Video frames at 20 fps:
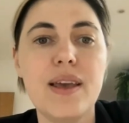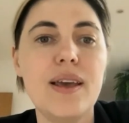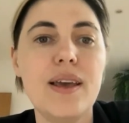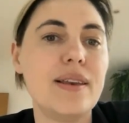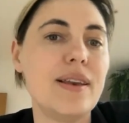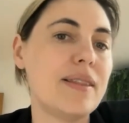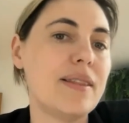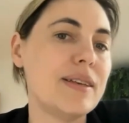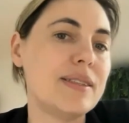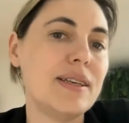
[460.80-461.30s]

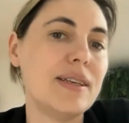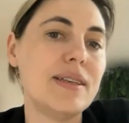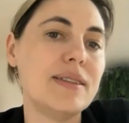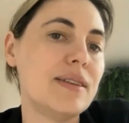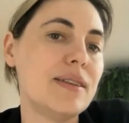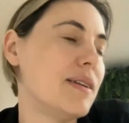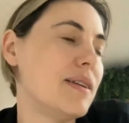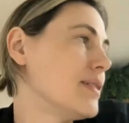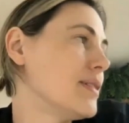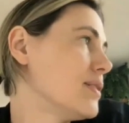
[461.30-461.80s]
Now, this
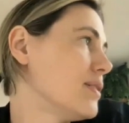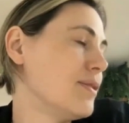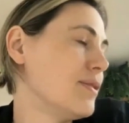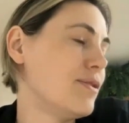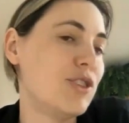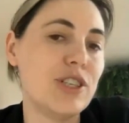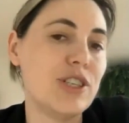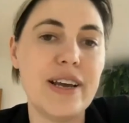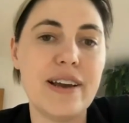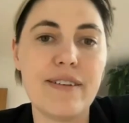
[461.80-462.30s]
isn't a sort of
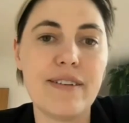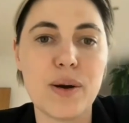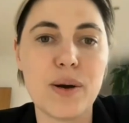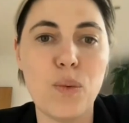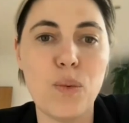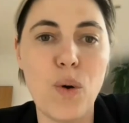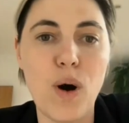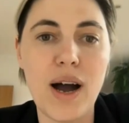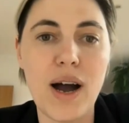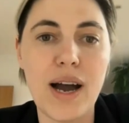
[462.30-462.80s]
generic
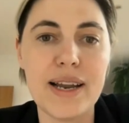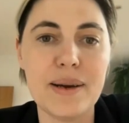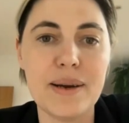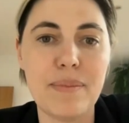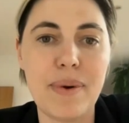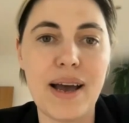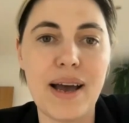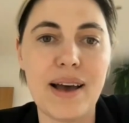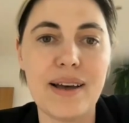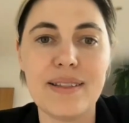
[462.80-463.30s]
whine
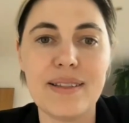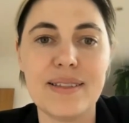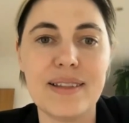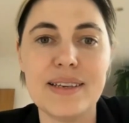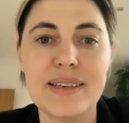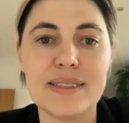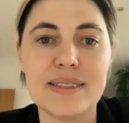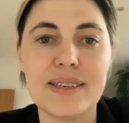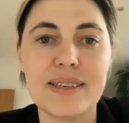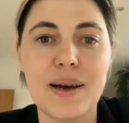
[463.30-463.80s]
about
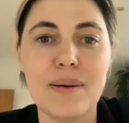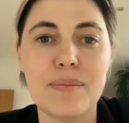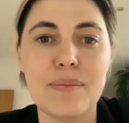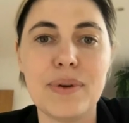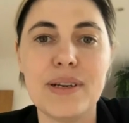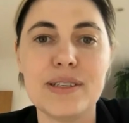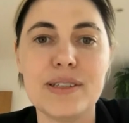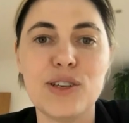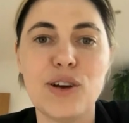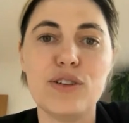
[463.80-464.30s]
these
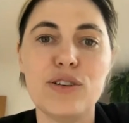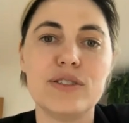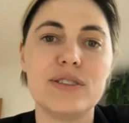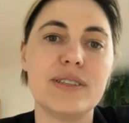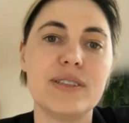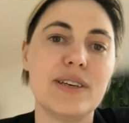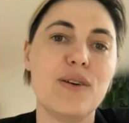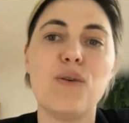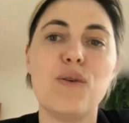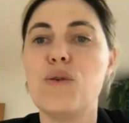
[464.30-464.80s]
companies
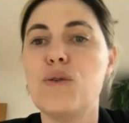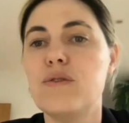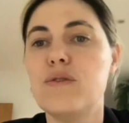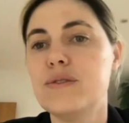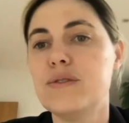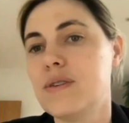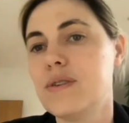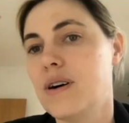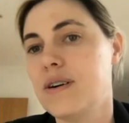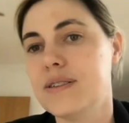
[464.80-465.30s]
hosting
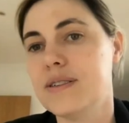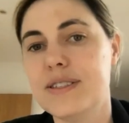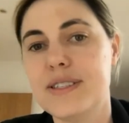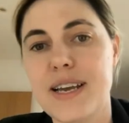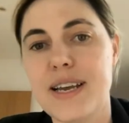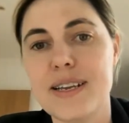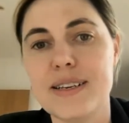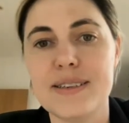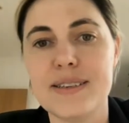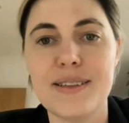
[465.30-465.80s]
awful
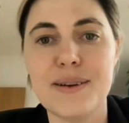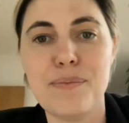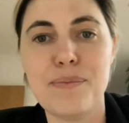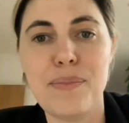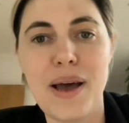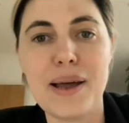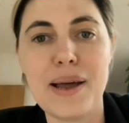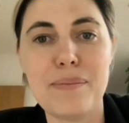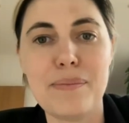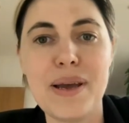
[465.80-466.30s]
content that
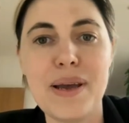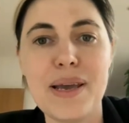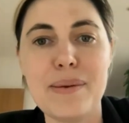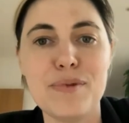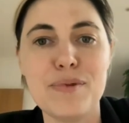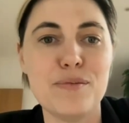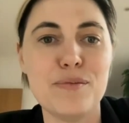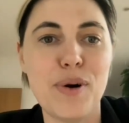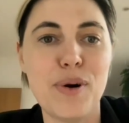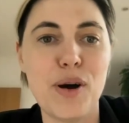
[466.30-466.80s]
bad
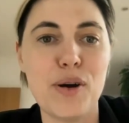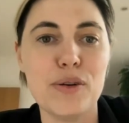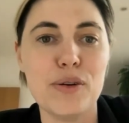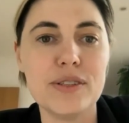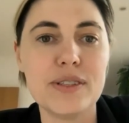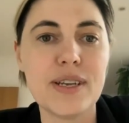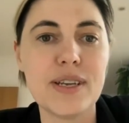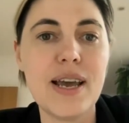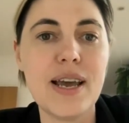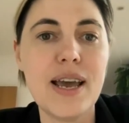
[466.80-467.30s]
people
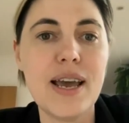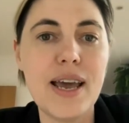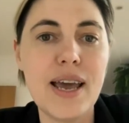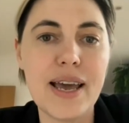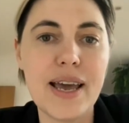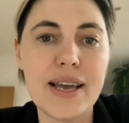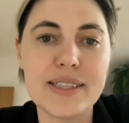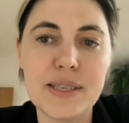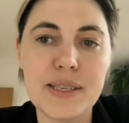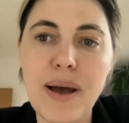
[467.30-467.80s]
post.
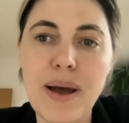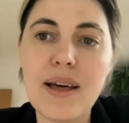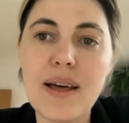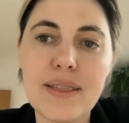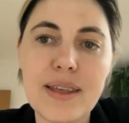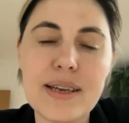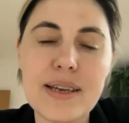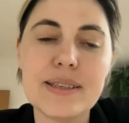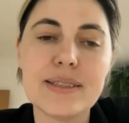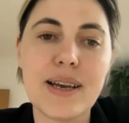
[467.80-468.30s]
It's
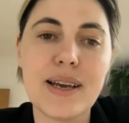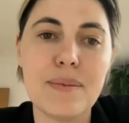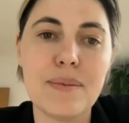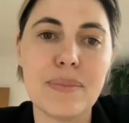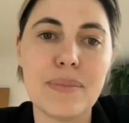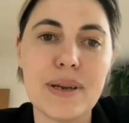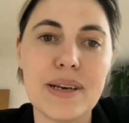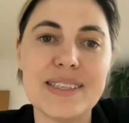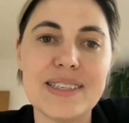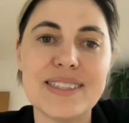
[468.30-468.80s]
about these
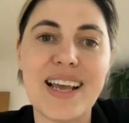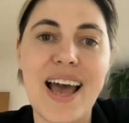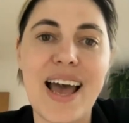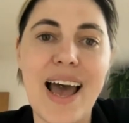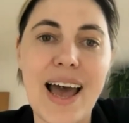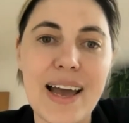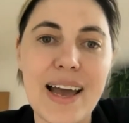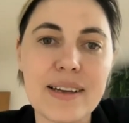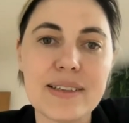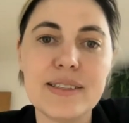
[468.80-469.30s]
companies
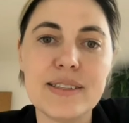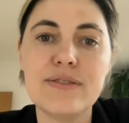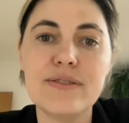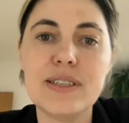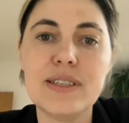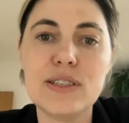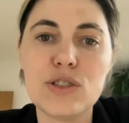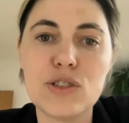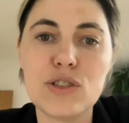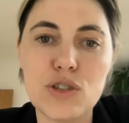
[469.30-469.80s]

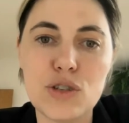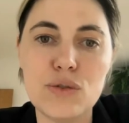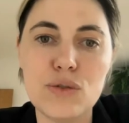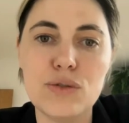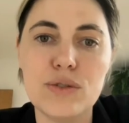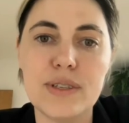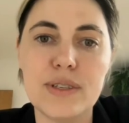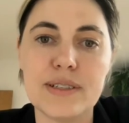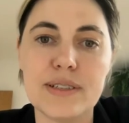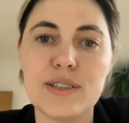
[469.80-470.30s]
actively
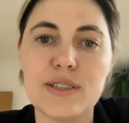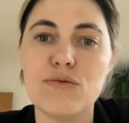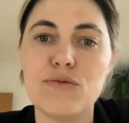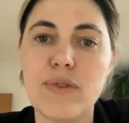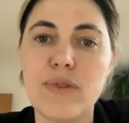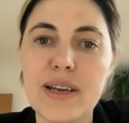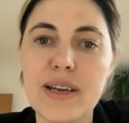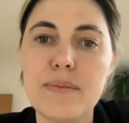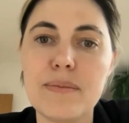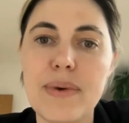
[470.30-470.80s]
choosing to
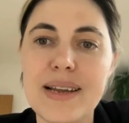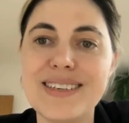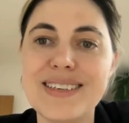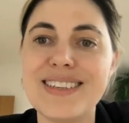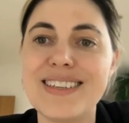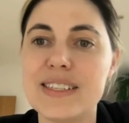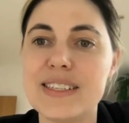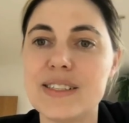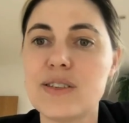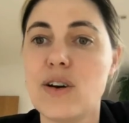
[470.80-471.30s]
recommend
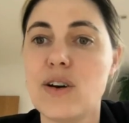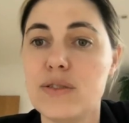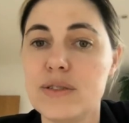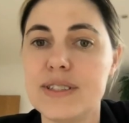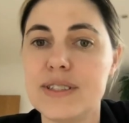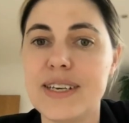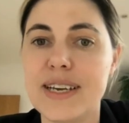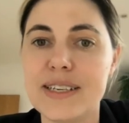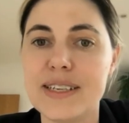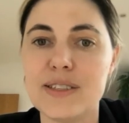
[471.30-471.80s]
this
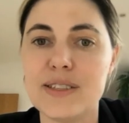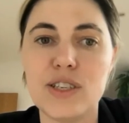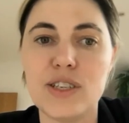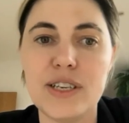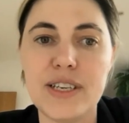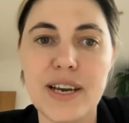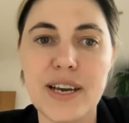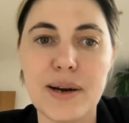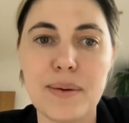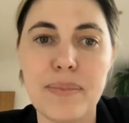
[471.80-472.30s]
content
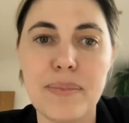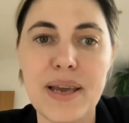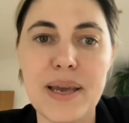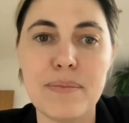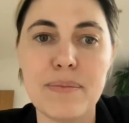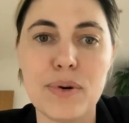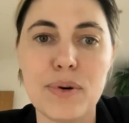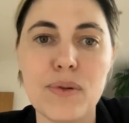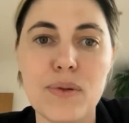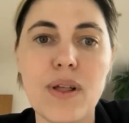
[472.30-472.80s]
to young
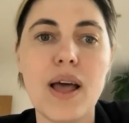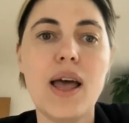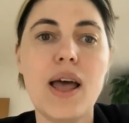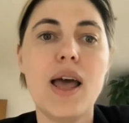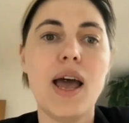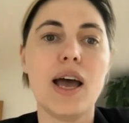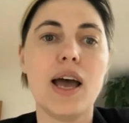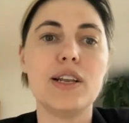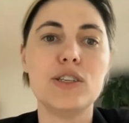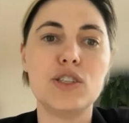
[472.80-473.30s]
people
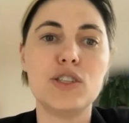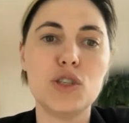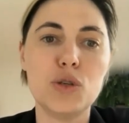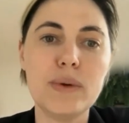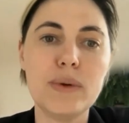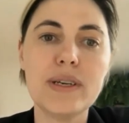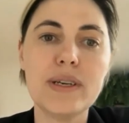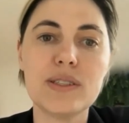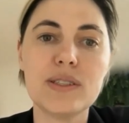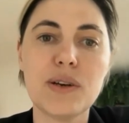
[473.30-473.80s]
and
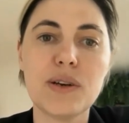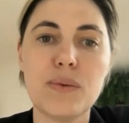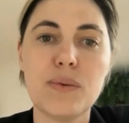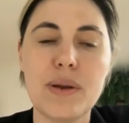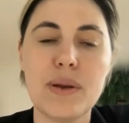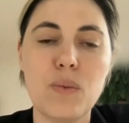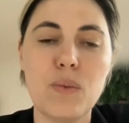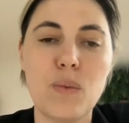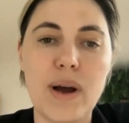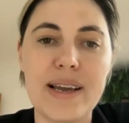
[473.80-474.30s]
doing so
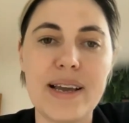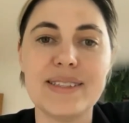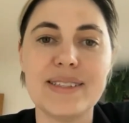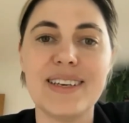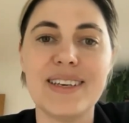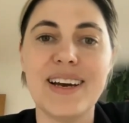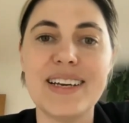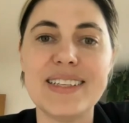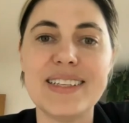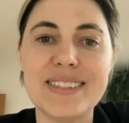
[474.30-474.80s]
in ways
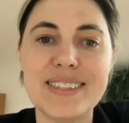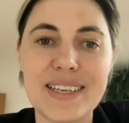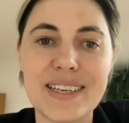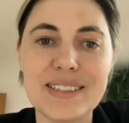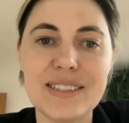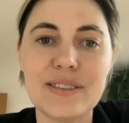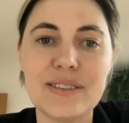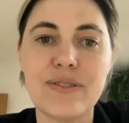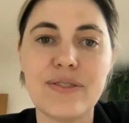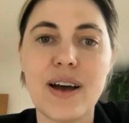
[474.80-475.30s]
that
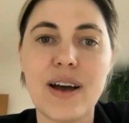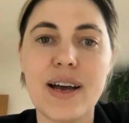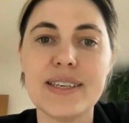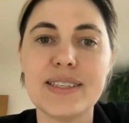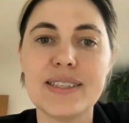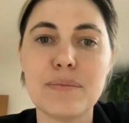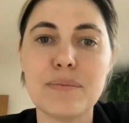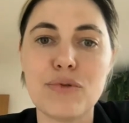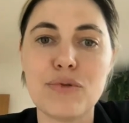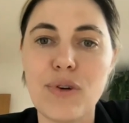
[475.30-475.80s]

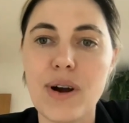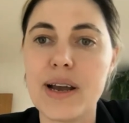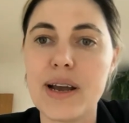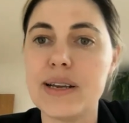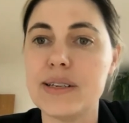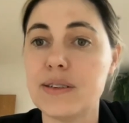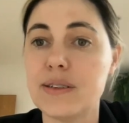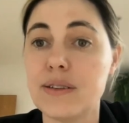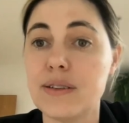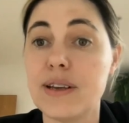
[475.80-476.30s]
identifies and
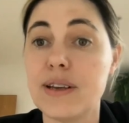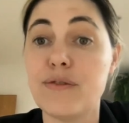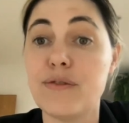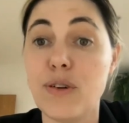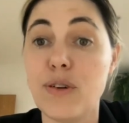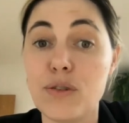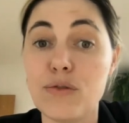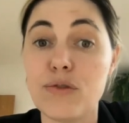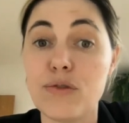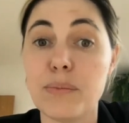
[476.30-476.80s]
preys on their
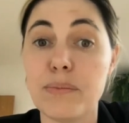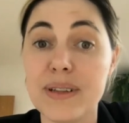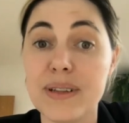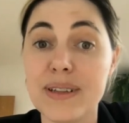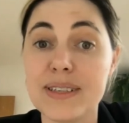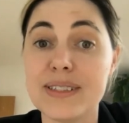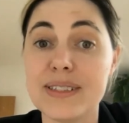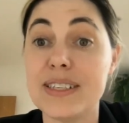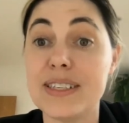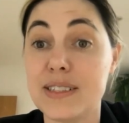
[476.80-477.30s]

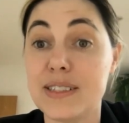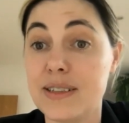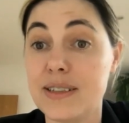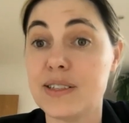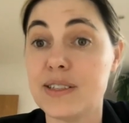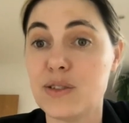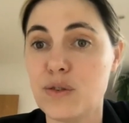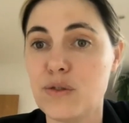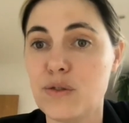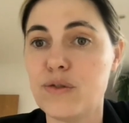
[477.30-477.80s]
vulnerability to
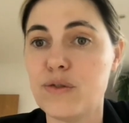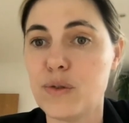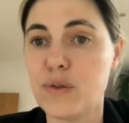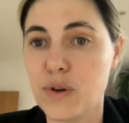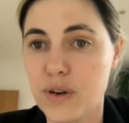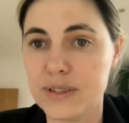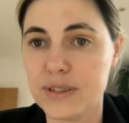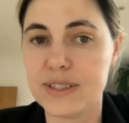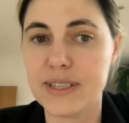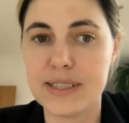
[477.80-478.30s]
this awful
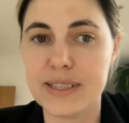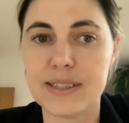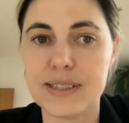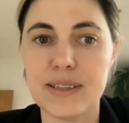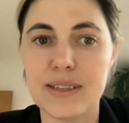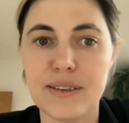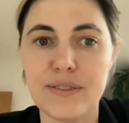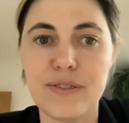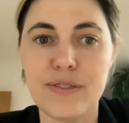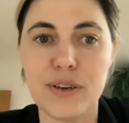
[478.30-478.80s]
content
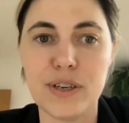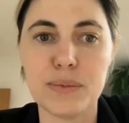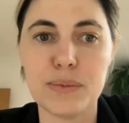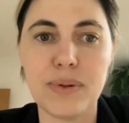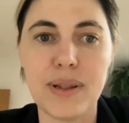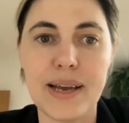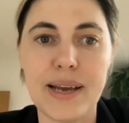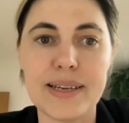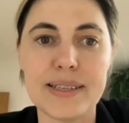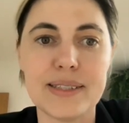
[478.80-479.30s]
in the first
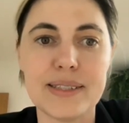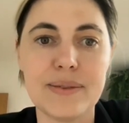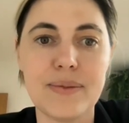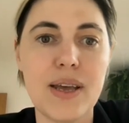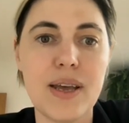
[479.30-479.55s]
place.